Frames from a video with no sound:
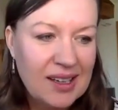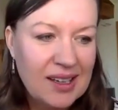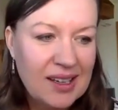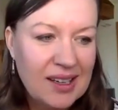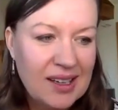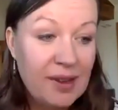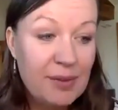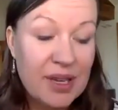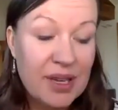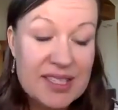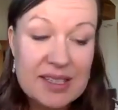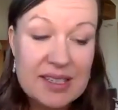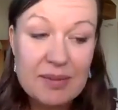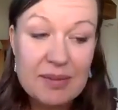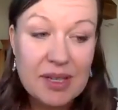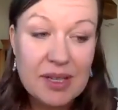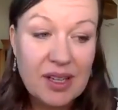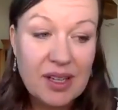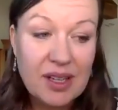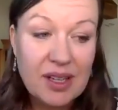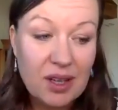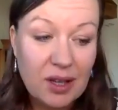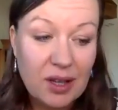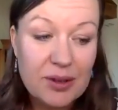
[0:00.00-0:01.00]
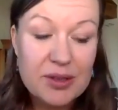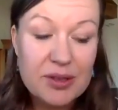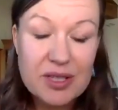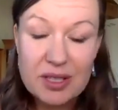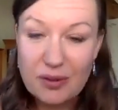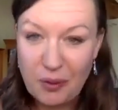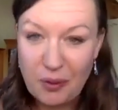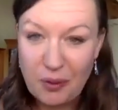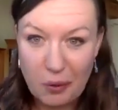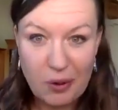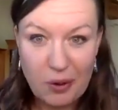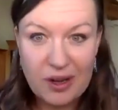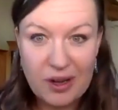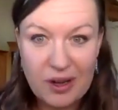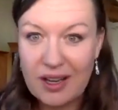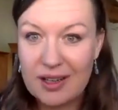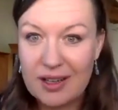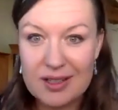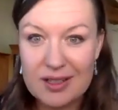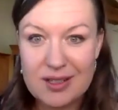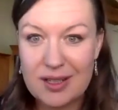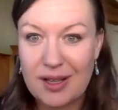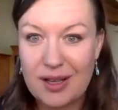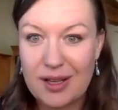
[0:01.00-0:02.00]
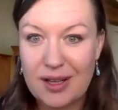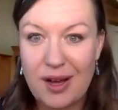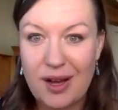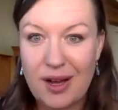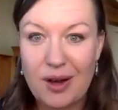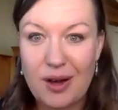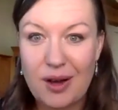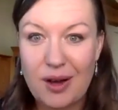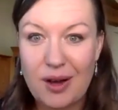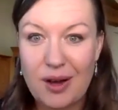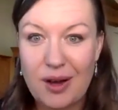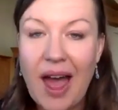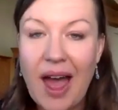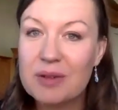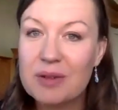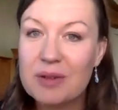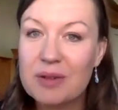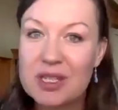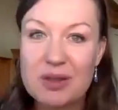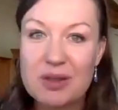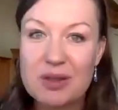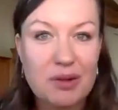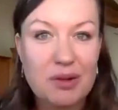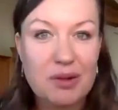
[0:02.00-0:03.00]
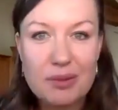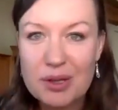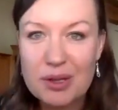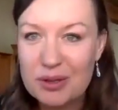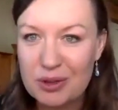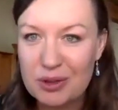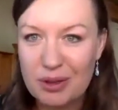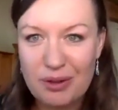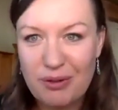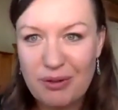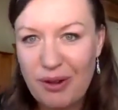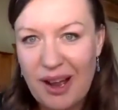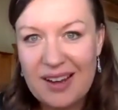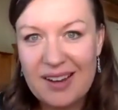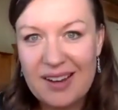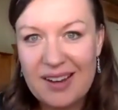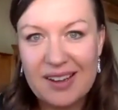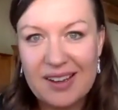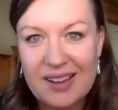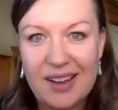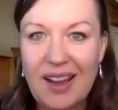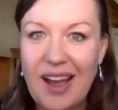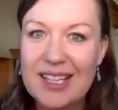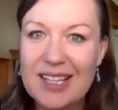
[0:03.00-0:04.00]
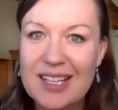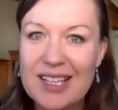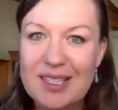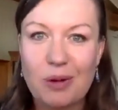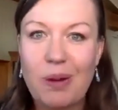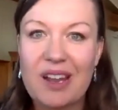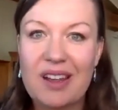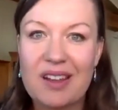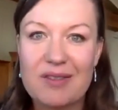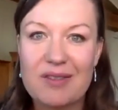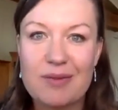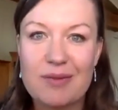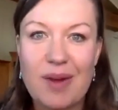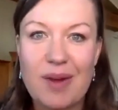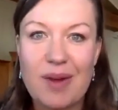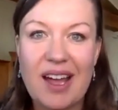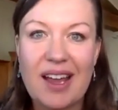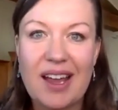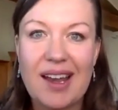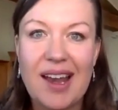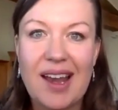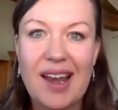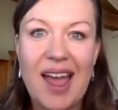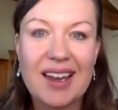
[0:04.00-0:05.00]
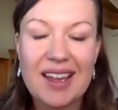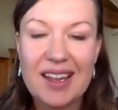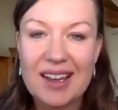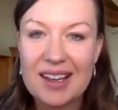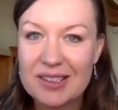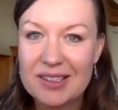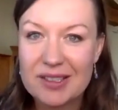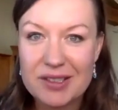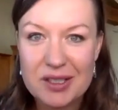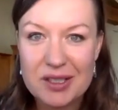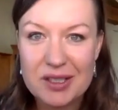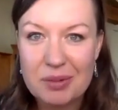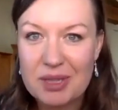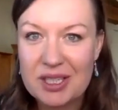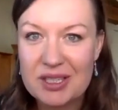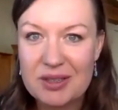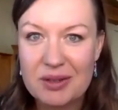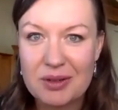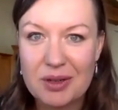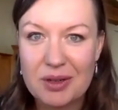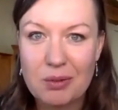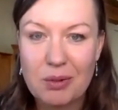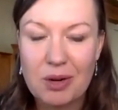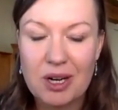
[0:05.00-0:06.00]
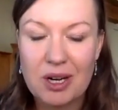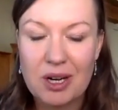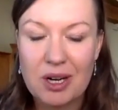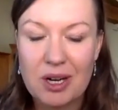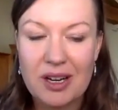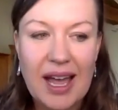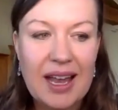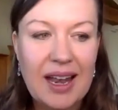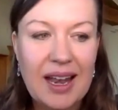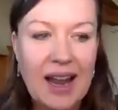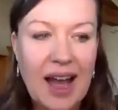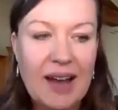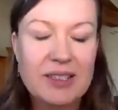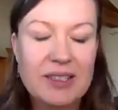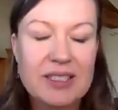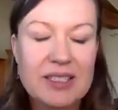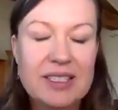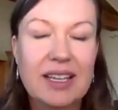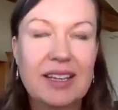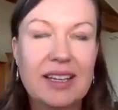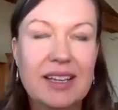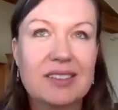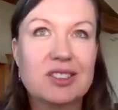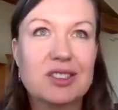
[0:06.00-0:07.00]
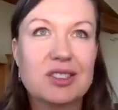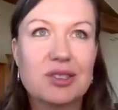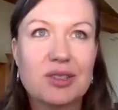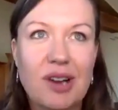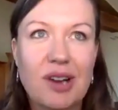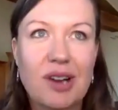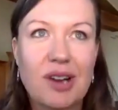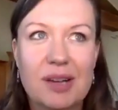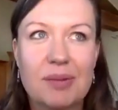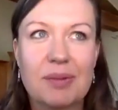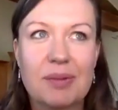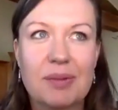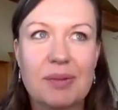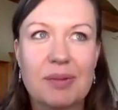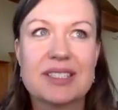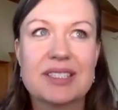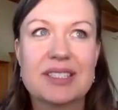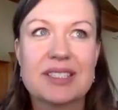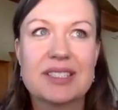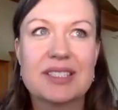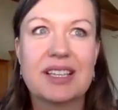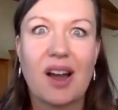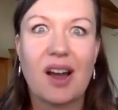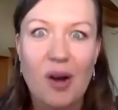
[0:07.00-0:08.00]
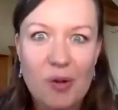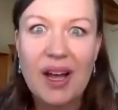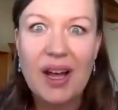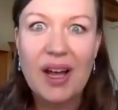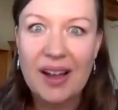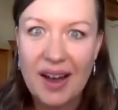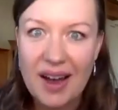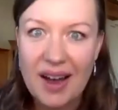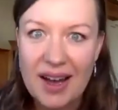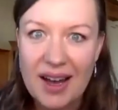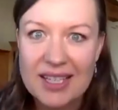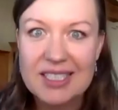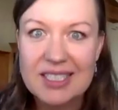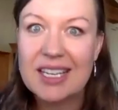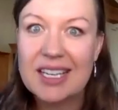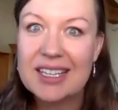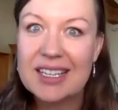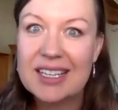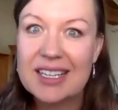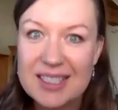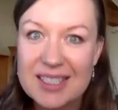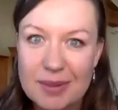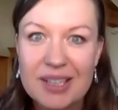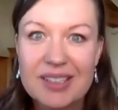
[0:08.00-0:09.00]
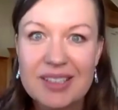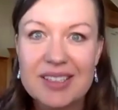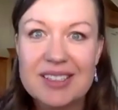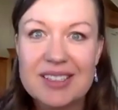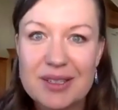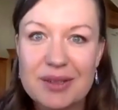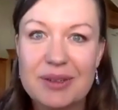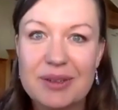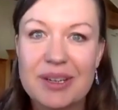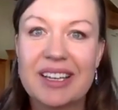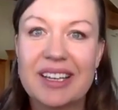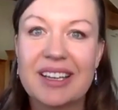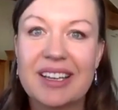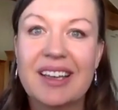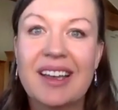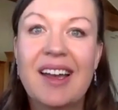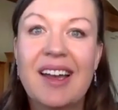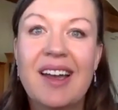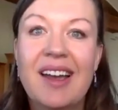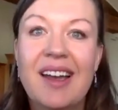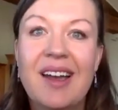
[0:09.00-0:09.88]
must have been close to four years ago, and it was through a mutual friend, a good high school buddy of mine, and he introduced me to her work, and I was like struck because I was like, oh my gosh, Isabel is doing